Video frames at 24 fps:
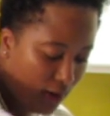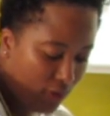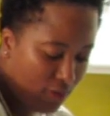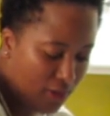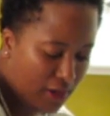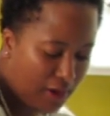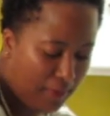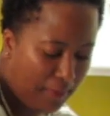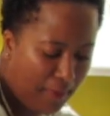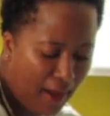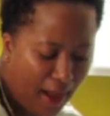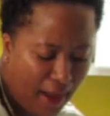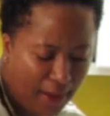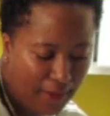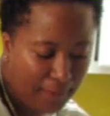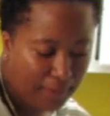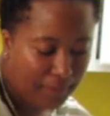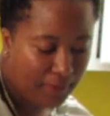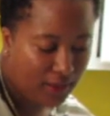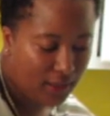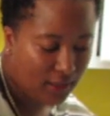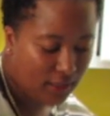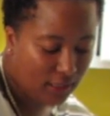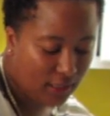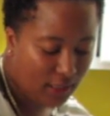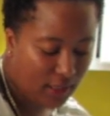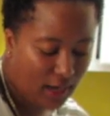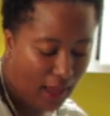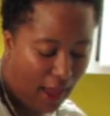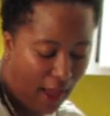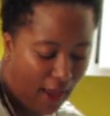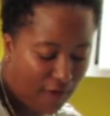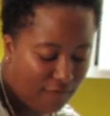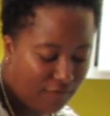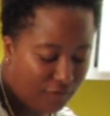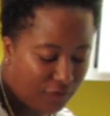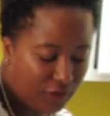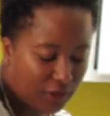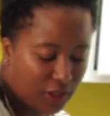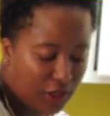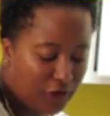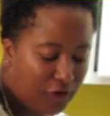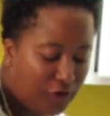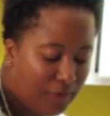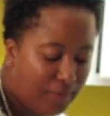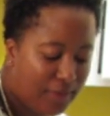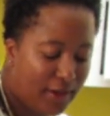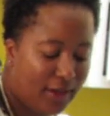then in my opinion, I feel
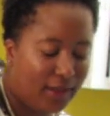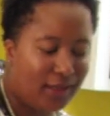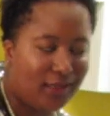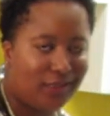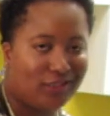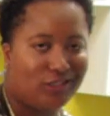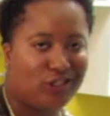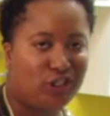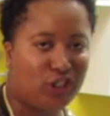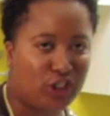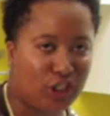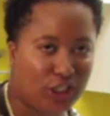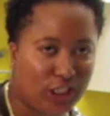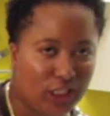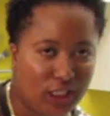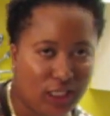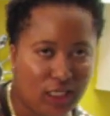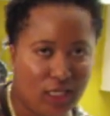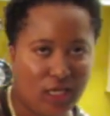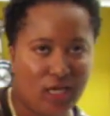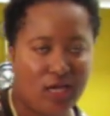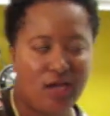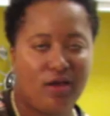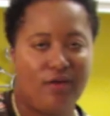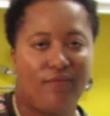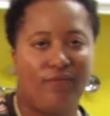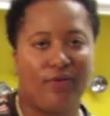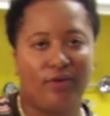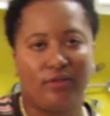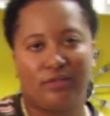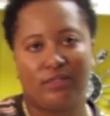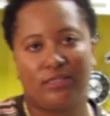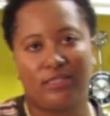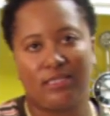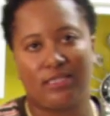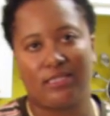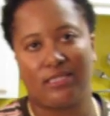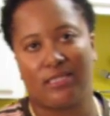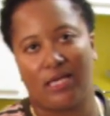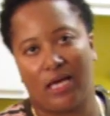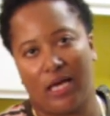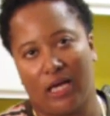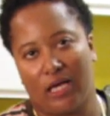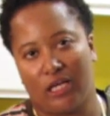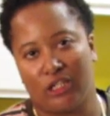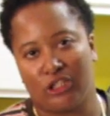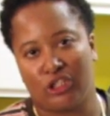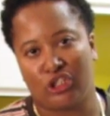like you're making a chili versus
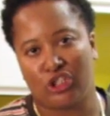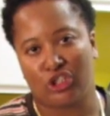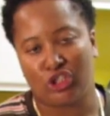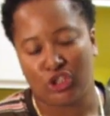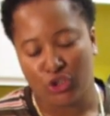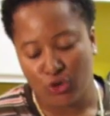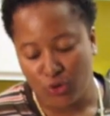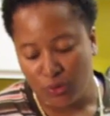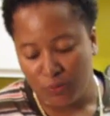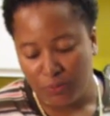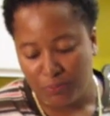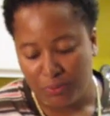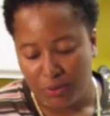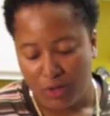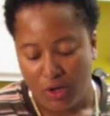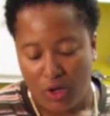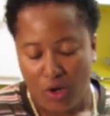a soup,